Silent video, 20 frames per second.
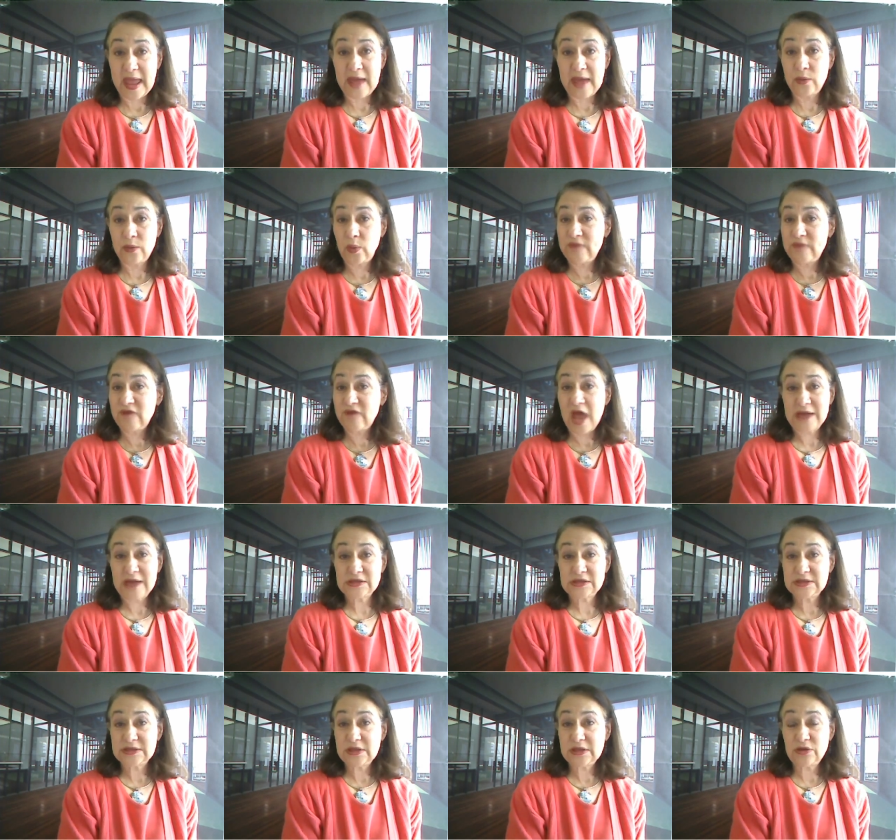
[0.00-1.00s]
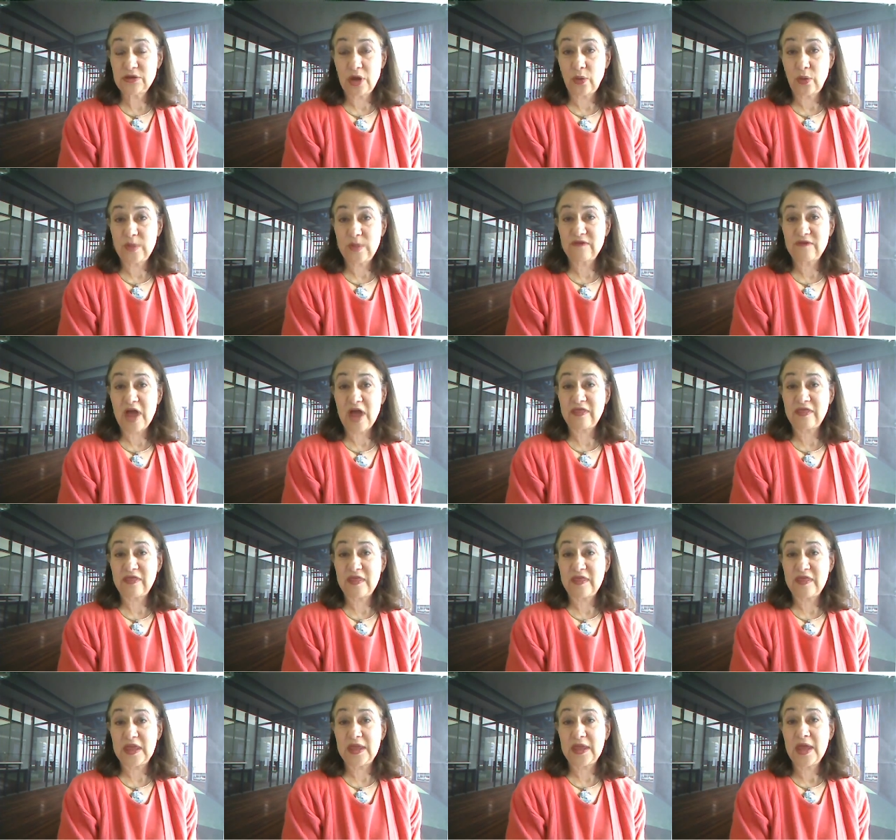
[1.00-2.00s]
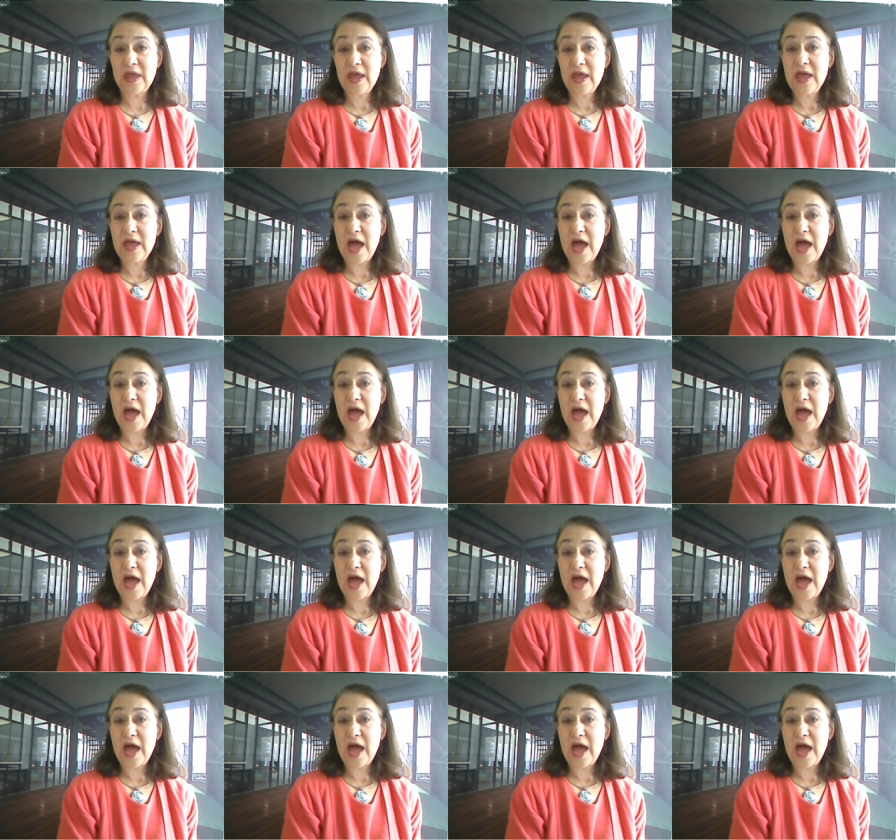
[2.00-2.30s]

And we've got, you know, we've got the